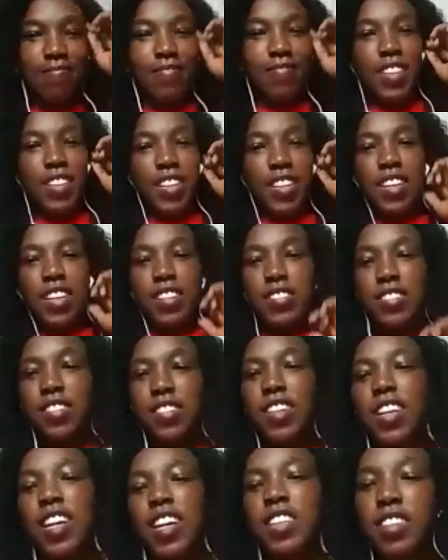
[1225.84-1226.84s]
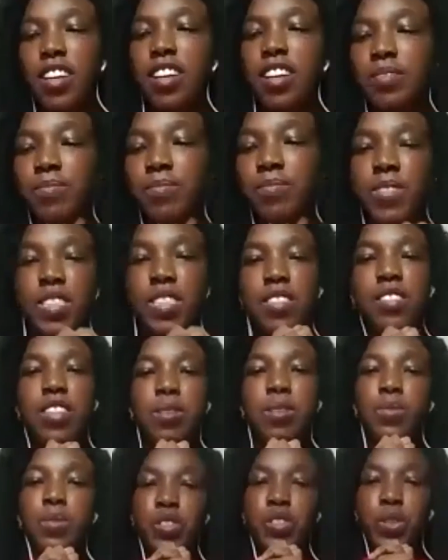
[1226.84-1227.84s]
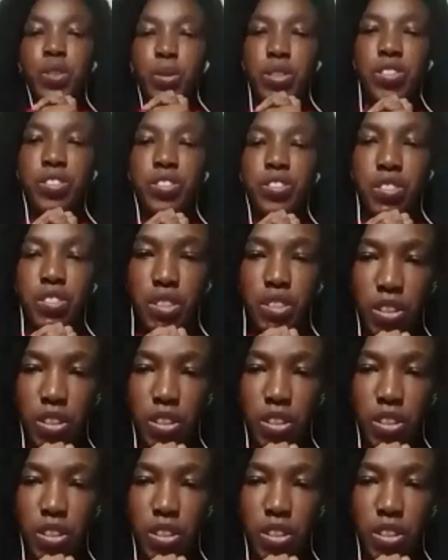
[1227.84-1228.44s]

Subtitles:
Okay, so yeah, please can post your questions.